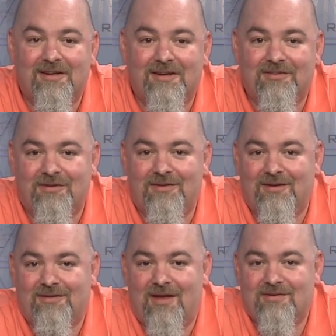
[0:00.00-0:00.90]
because uh, it,
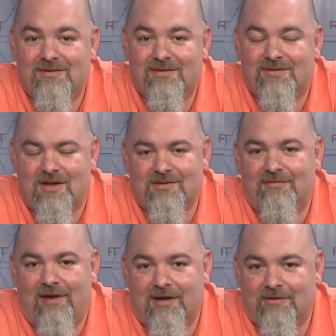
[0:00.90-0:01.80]
it does, just
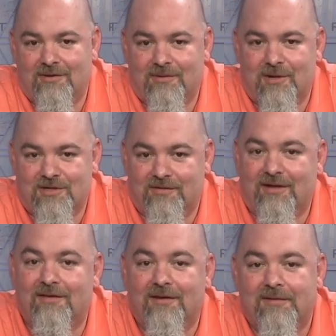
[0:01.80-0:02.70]
doesn't factor into much of
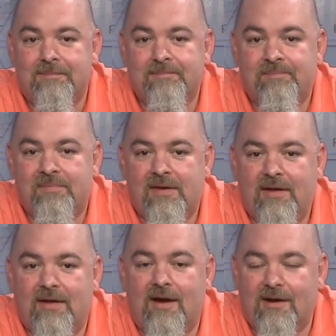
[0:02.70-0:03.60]
anything.
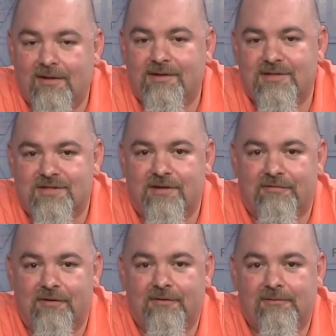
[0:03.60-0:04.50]
In Ireland, it's
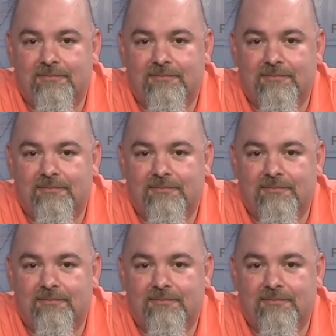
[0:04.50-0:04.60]
different.